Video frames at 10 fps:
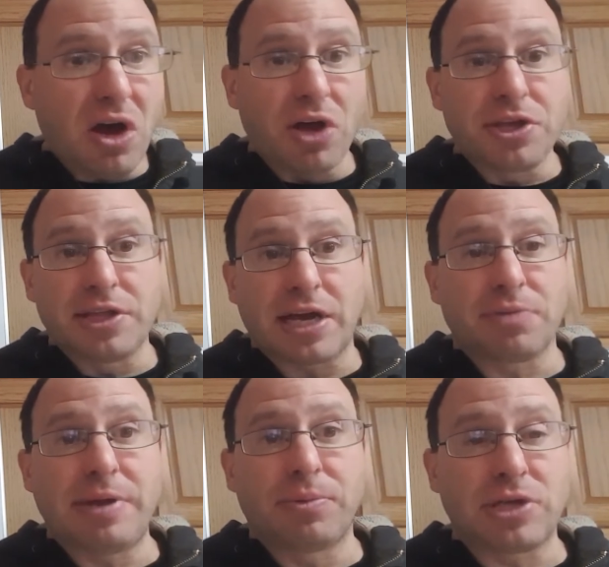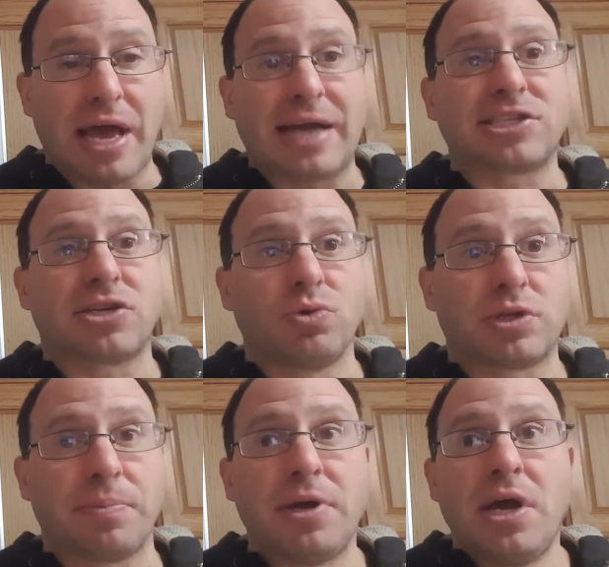uh, they're not going to be able to execute
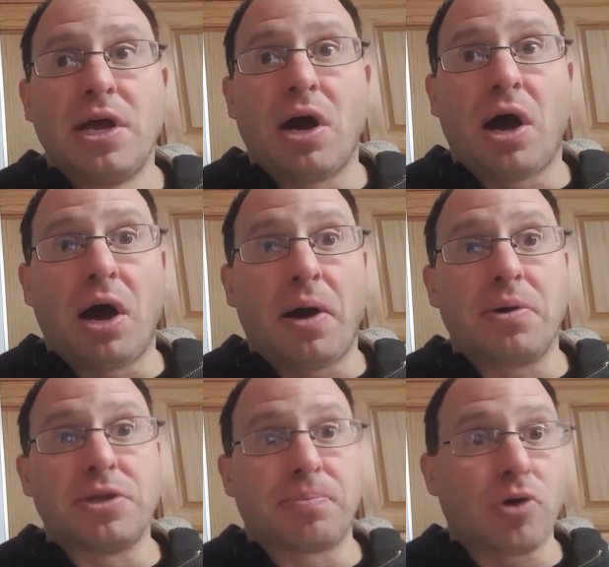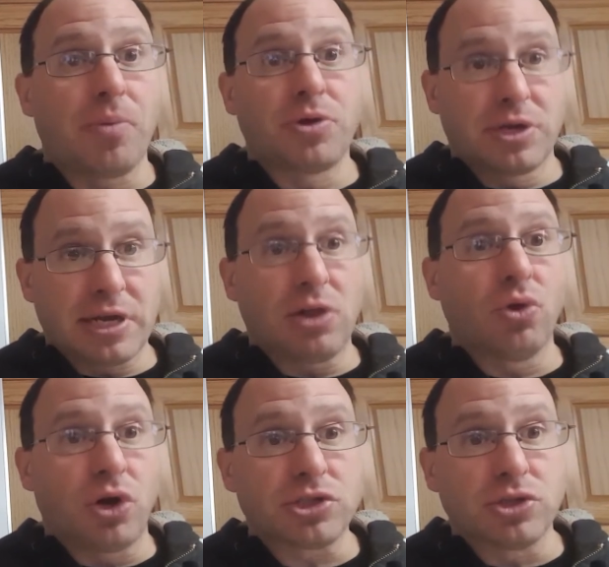them uh, they're probably going to get
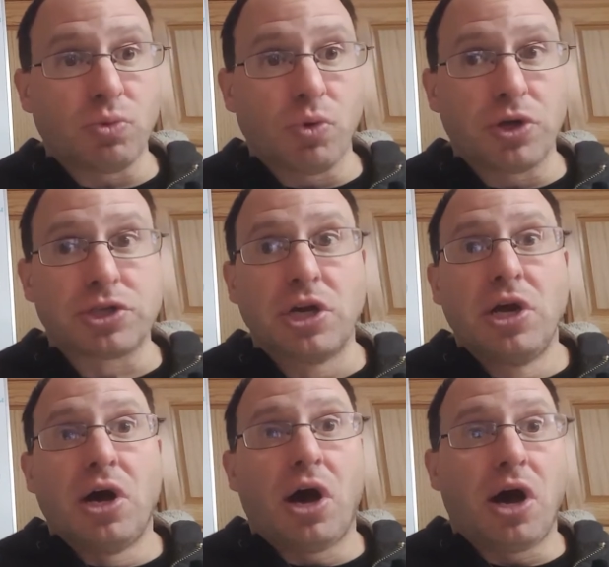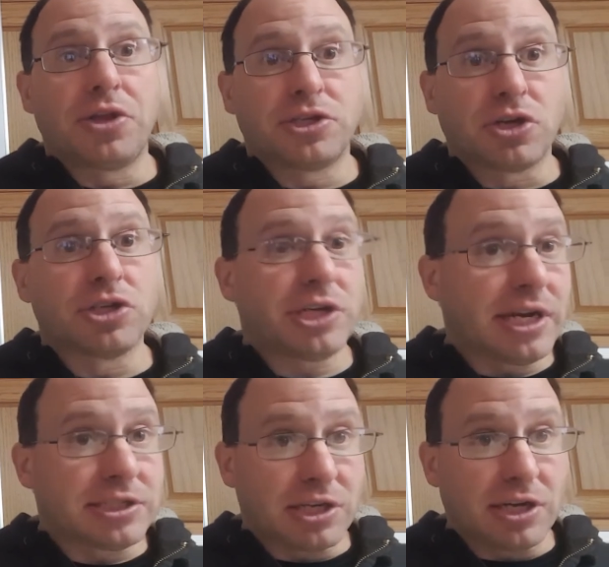lost in the woods. Uh, there's a good
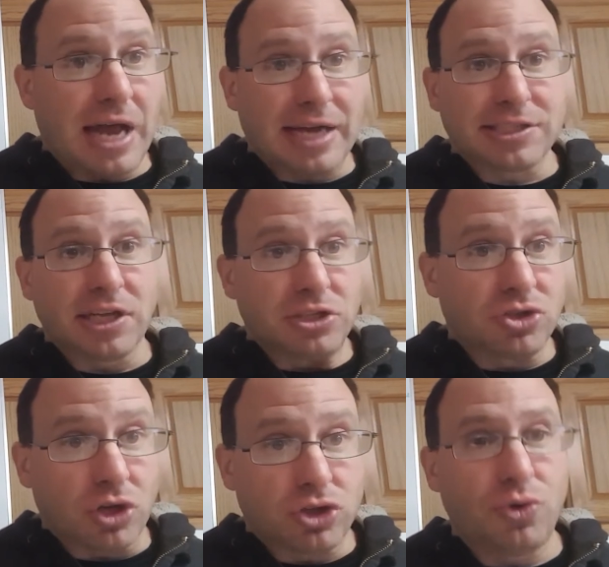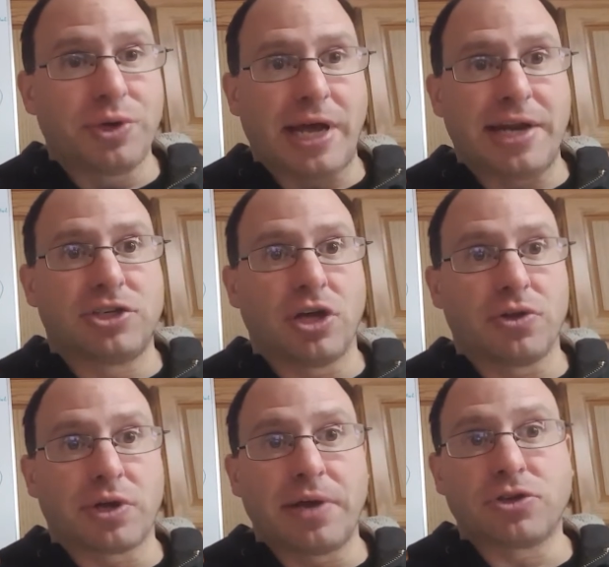chance they're going to accidentally start shooting at each
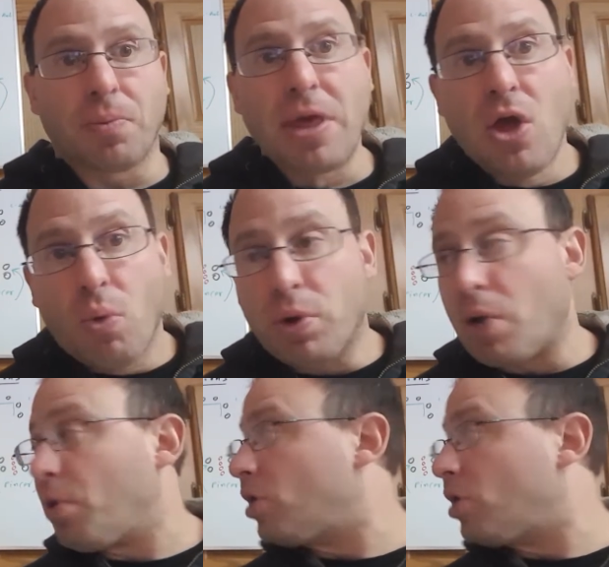other. Okay, so what I